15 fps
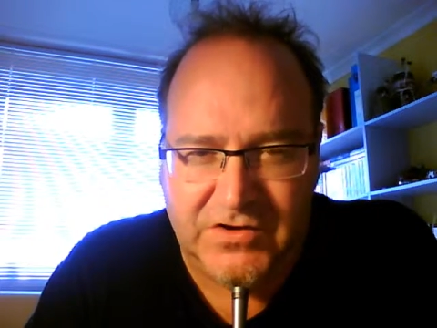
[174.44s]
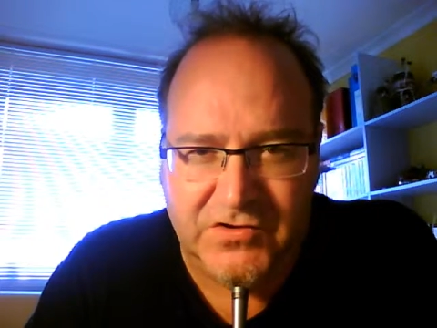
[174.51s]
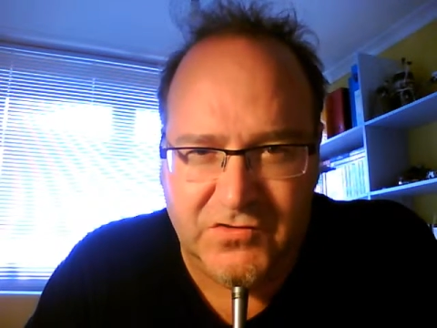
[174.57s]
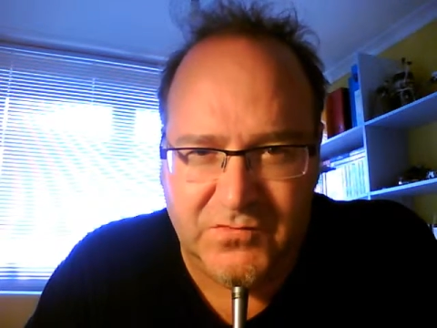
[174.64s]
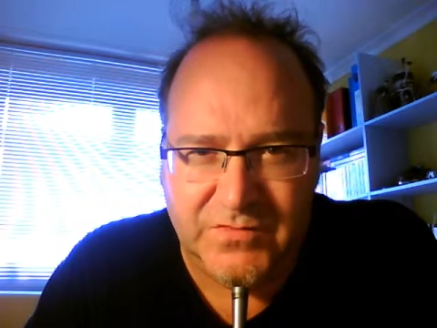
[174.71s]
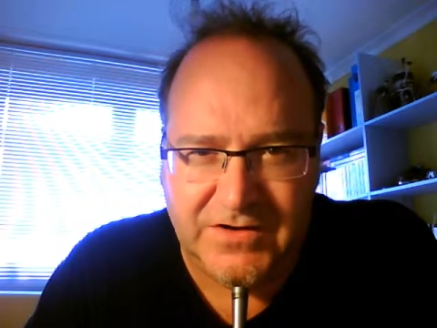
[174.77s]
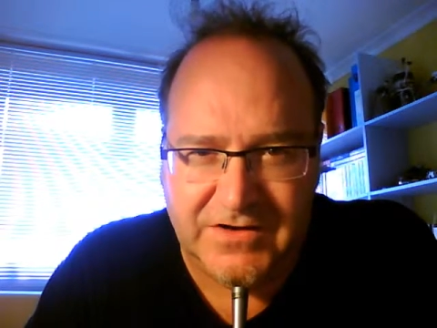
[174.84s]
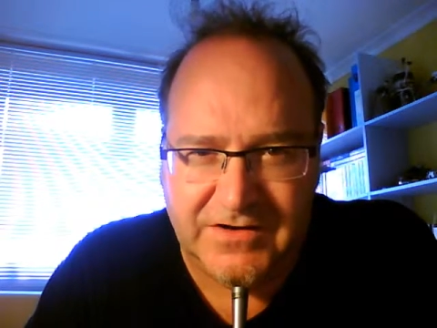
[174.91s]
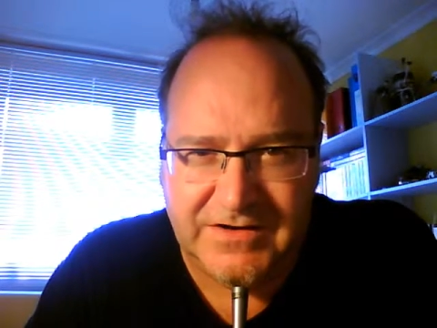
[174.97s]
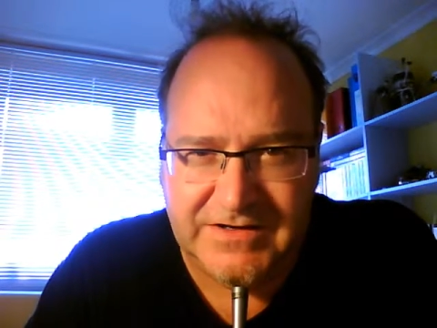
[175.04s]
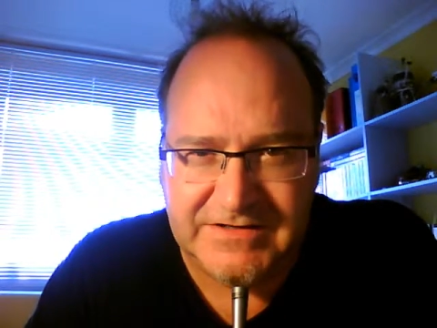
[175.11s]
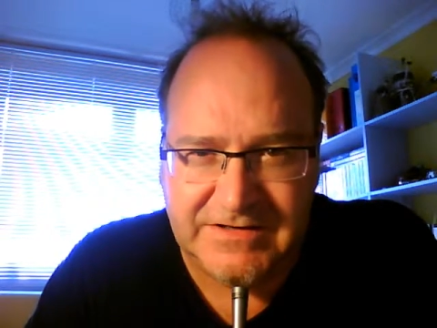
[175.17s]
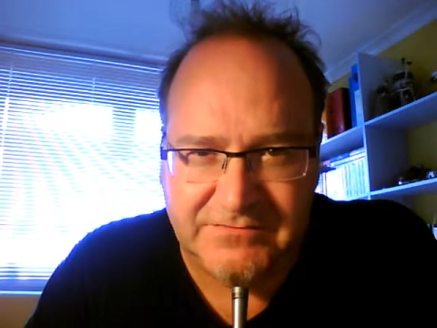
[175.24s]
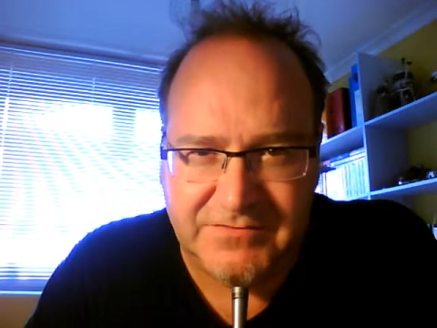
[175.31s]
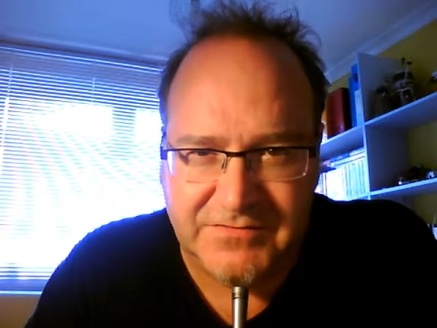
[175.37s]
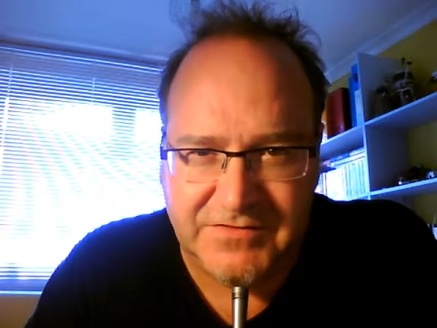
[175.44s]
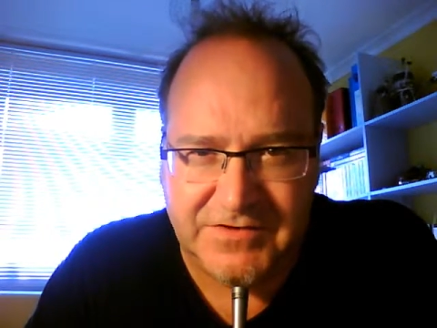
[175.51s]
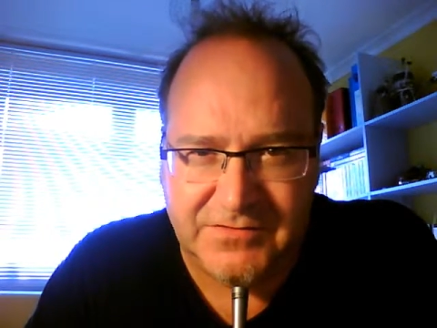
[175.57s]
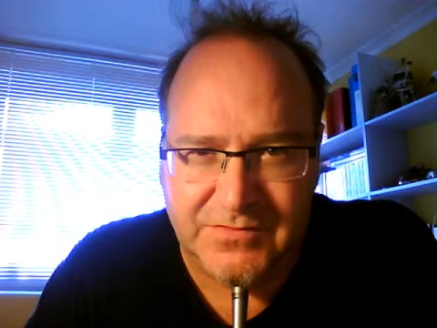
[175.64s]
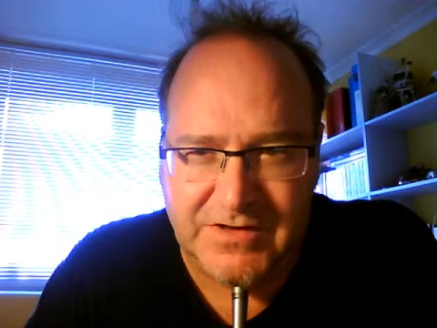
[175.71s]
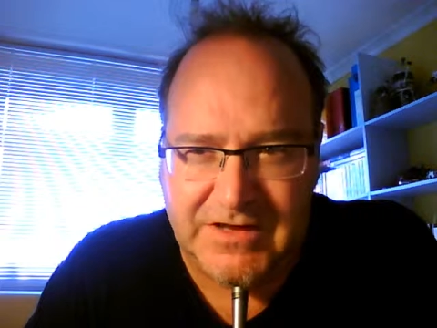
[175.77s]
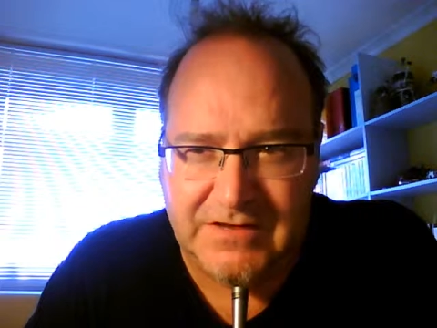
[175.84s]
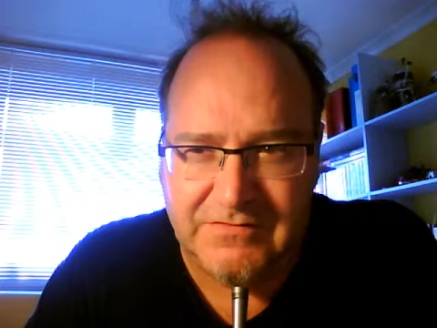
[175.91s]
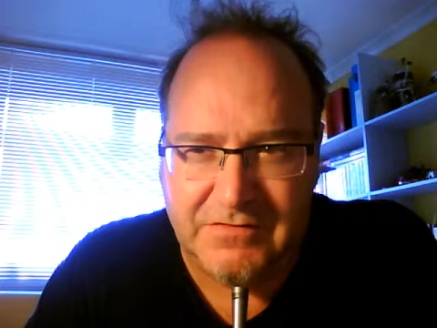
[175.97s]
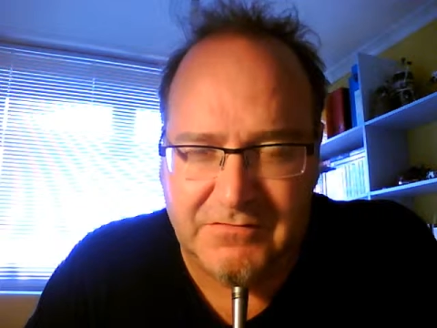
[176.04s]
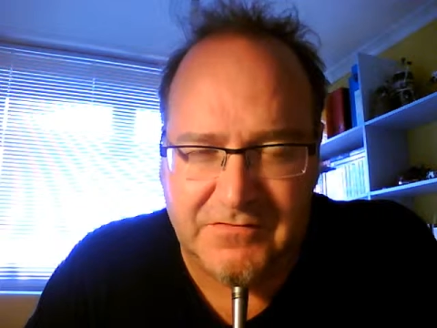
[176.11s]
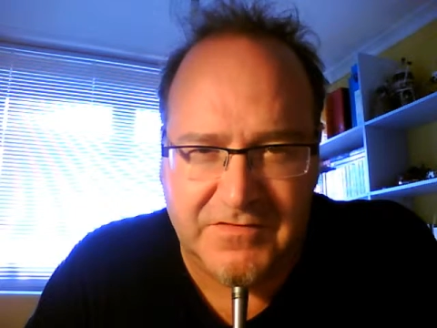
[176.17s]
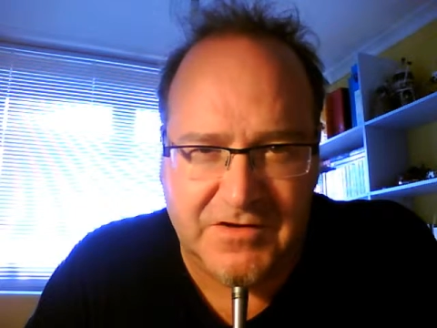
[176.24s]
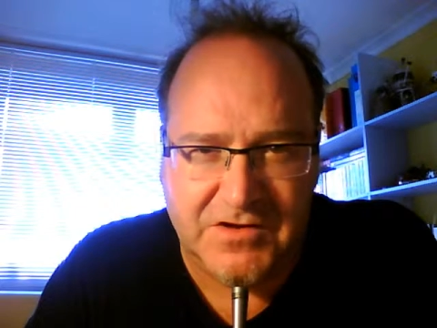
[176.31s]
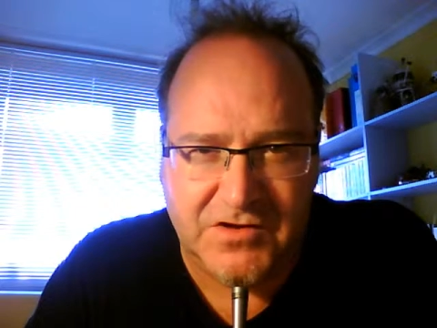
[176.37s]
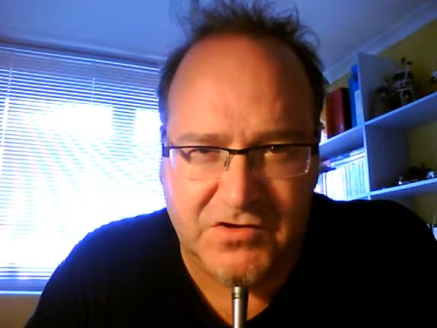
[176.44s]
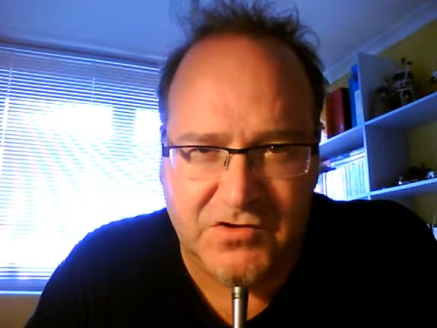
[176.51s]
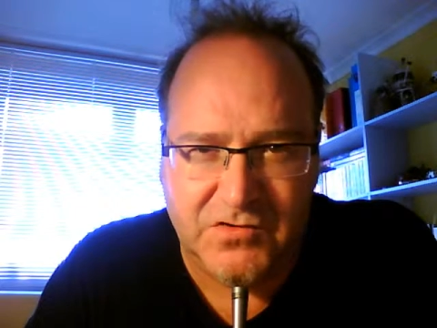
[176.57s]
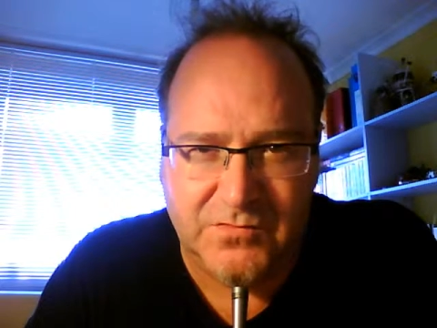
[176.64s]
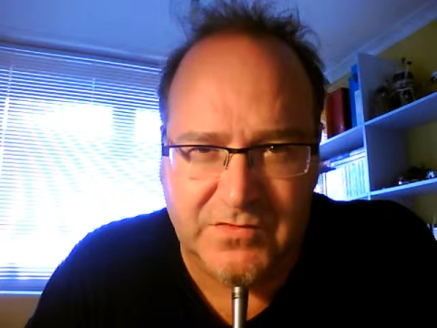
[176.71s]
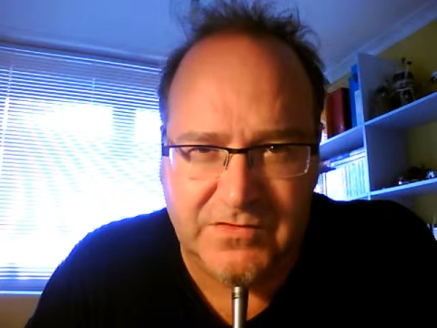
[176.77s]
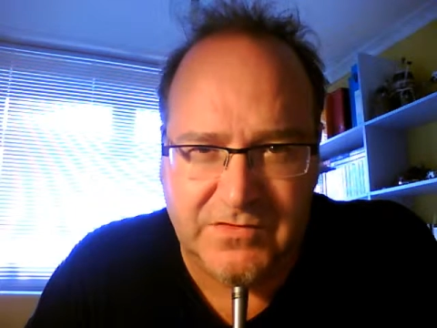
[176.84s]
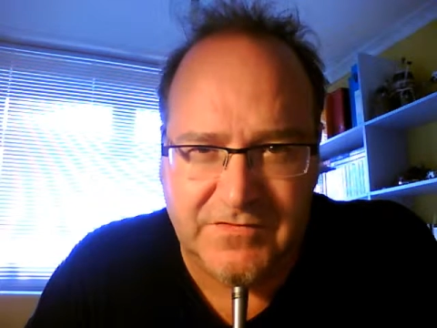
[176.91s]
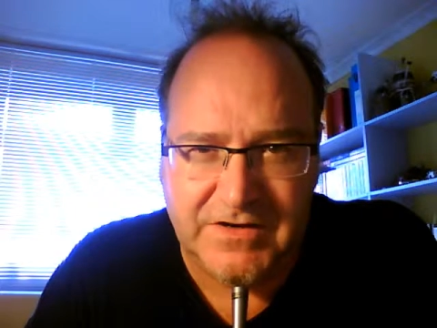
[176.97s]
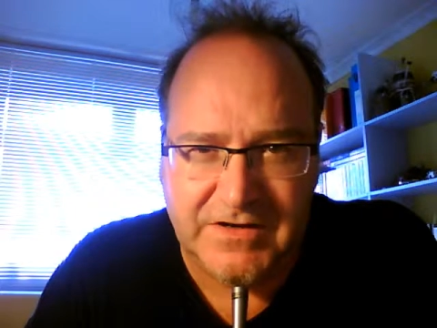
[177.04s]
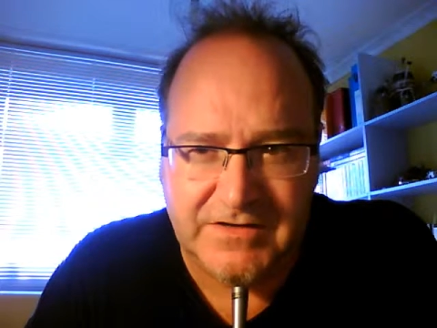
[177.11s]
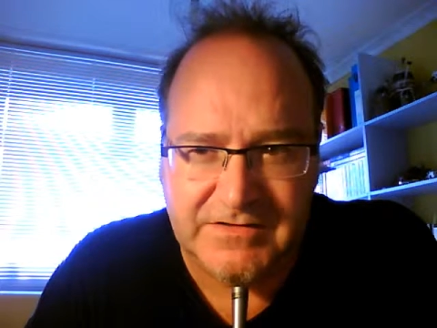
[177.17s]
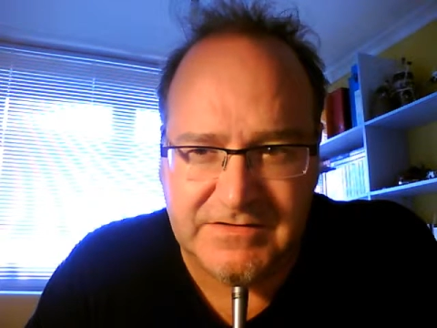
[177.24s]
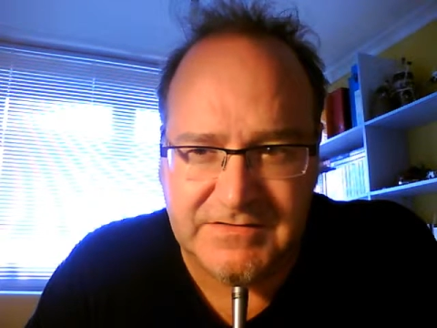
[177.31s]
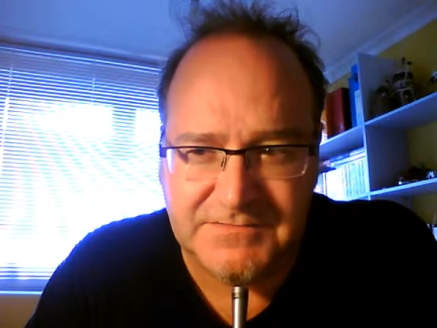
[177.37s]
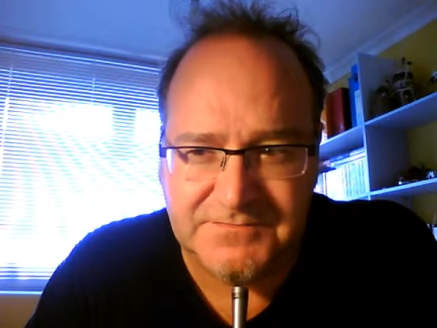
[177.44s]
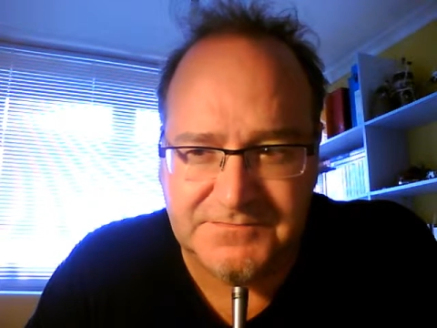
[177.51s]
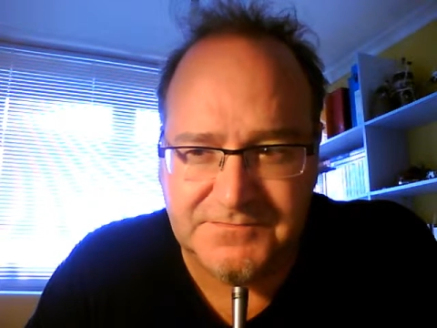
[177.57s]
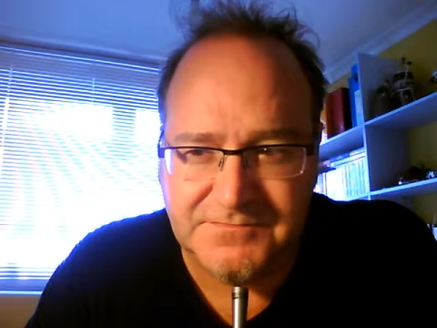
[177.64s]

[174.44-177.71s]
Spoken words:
humanize everything. We give everything a human face,